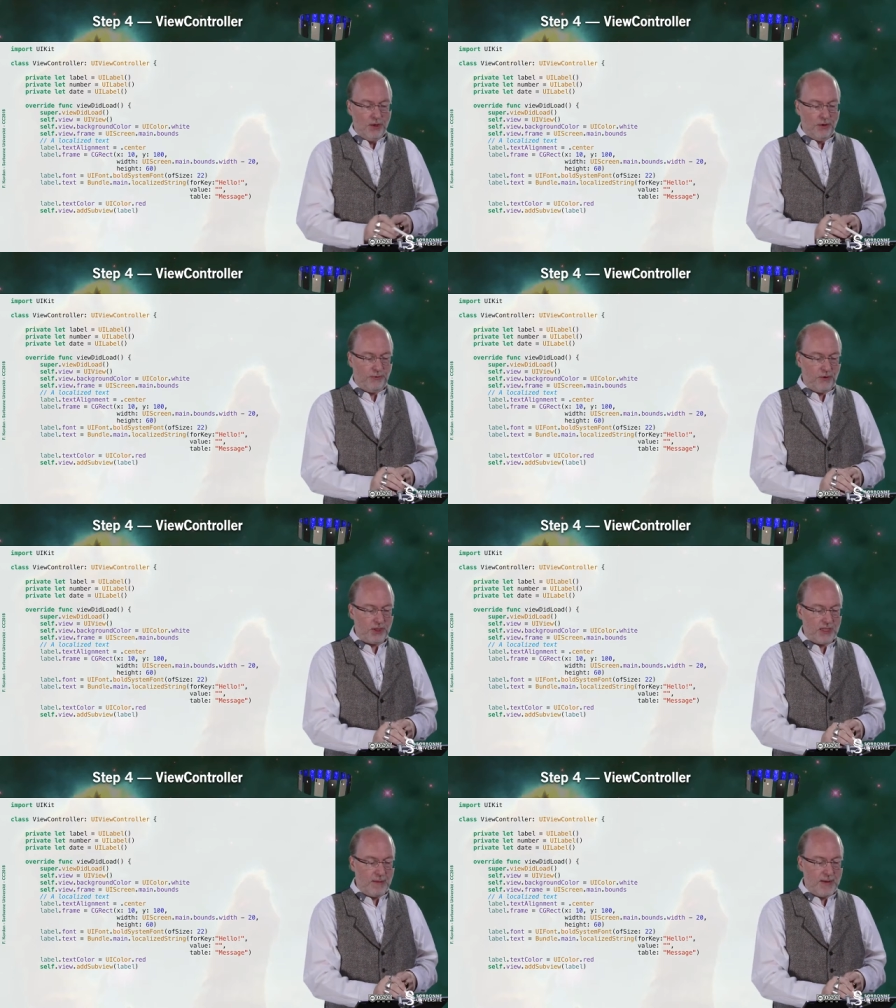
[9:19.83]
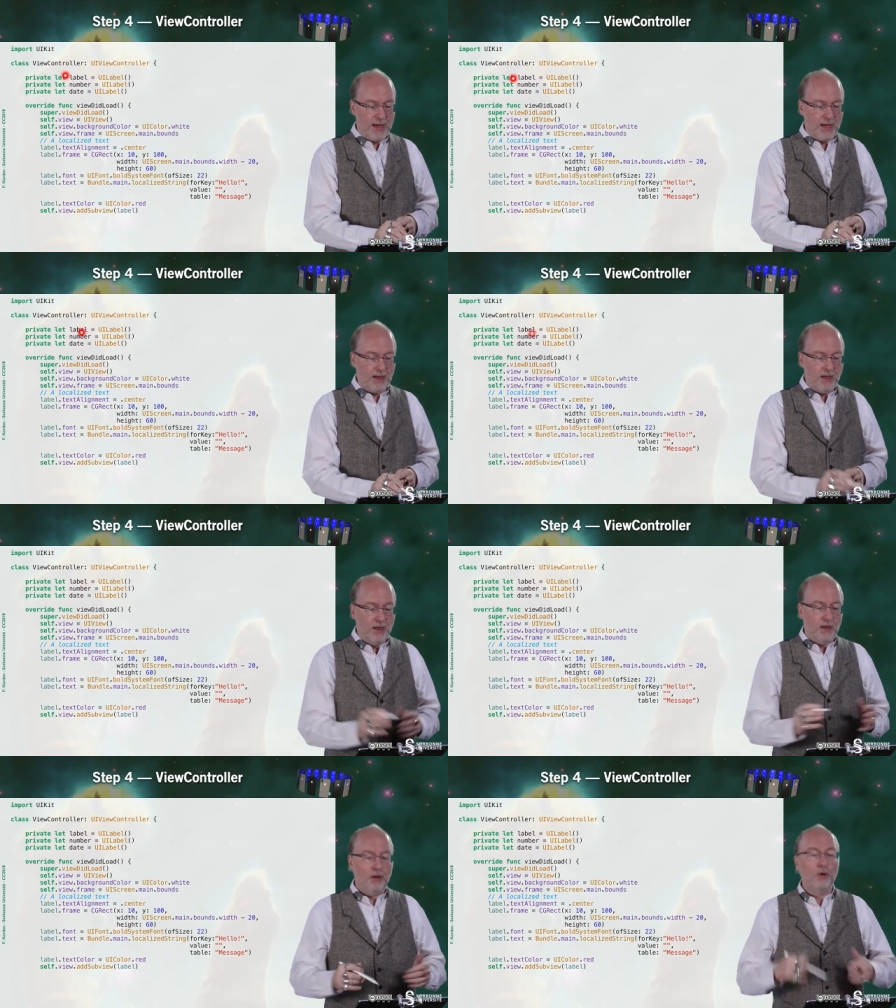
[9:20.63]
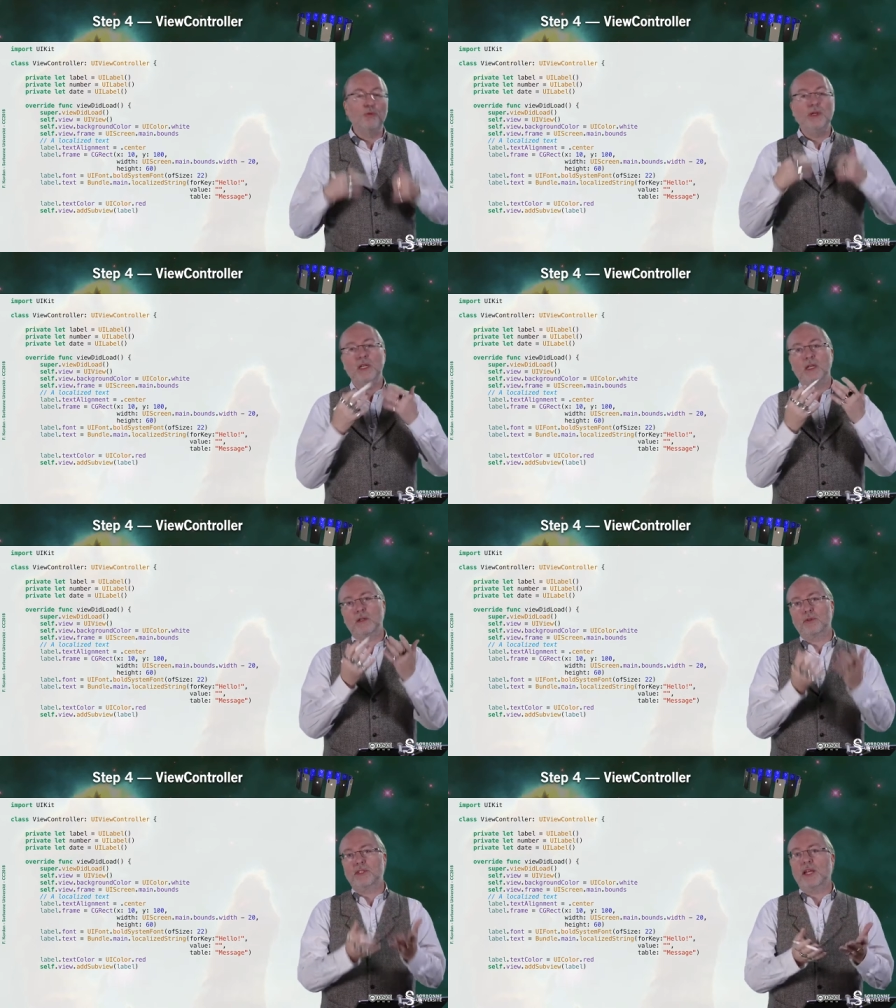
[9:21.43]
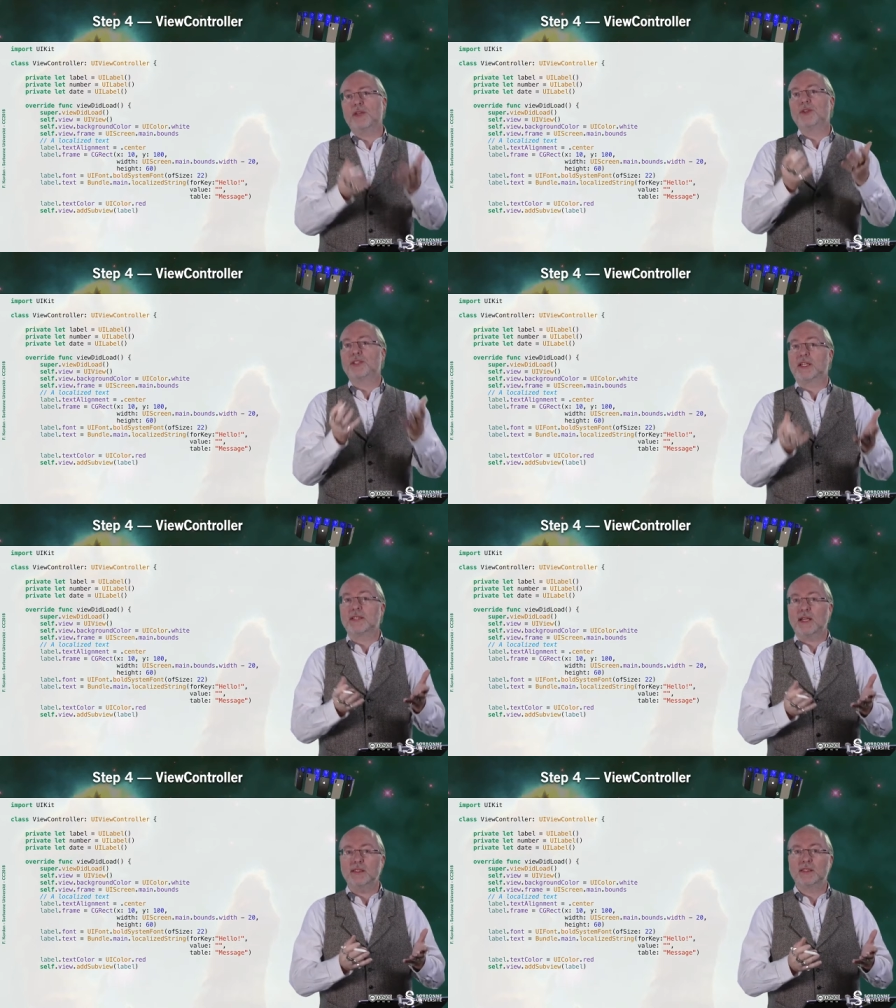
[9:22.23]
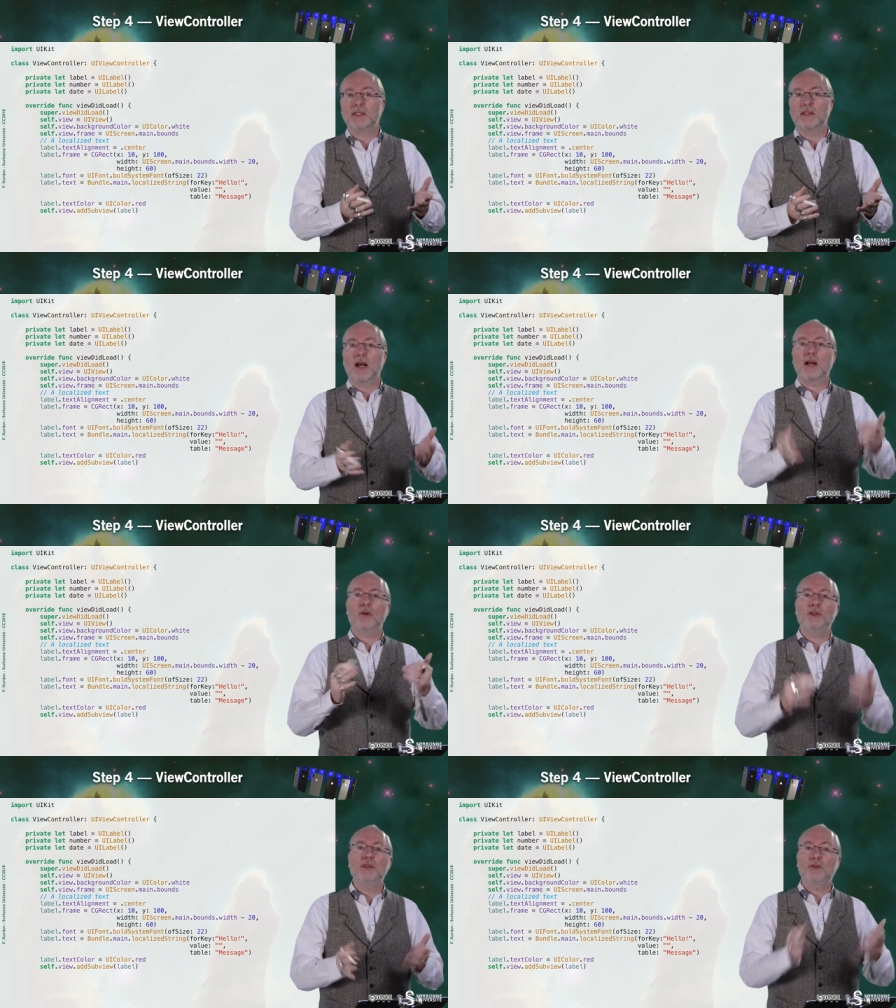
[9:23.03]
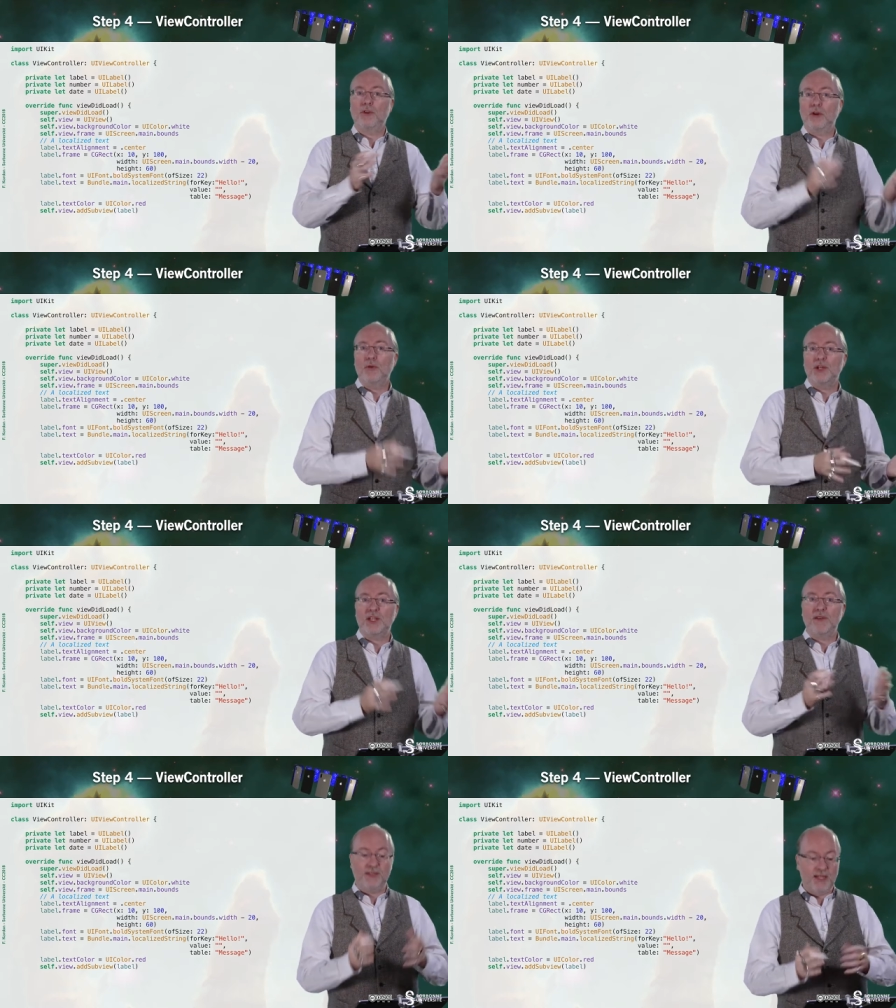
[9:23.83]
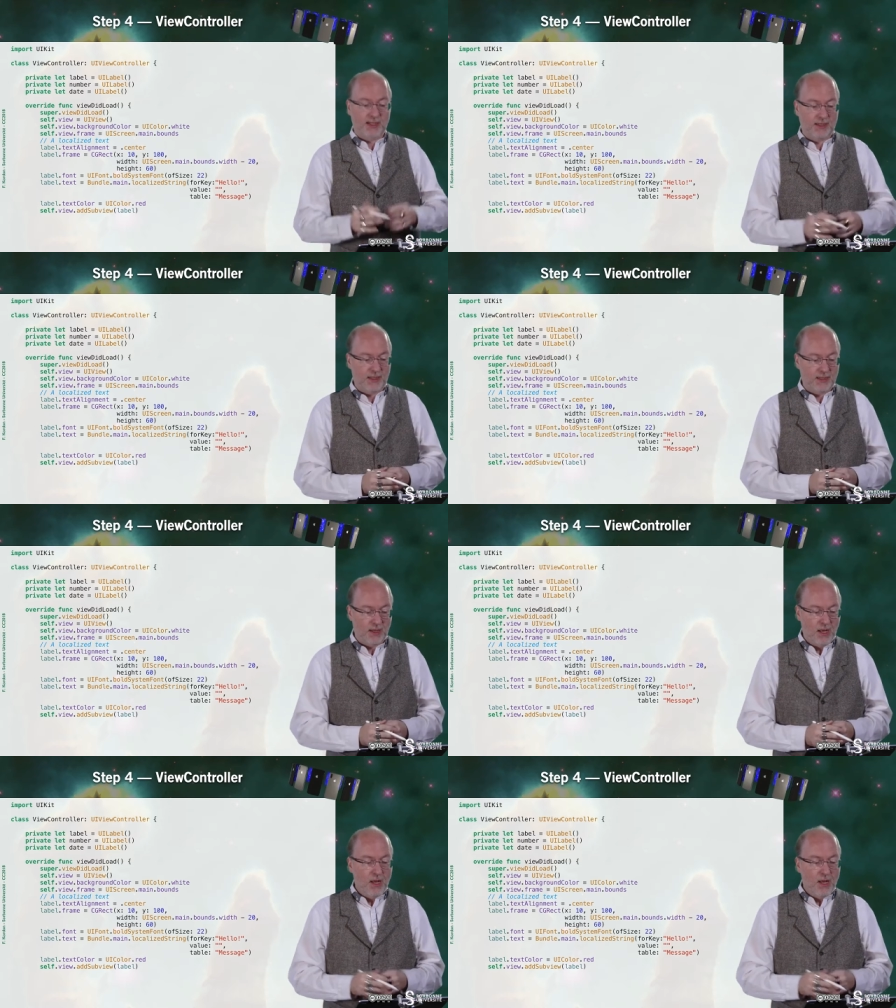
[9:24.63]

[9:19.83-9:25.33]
The first label uh, will contain the sentence according to the language you have selected.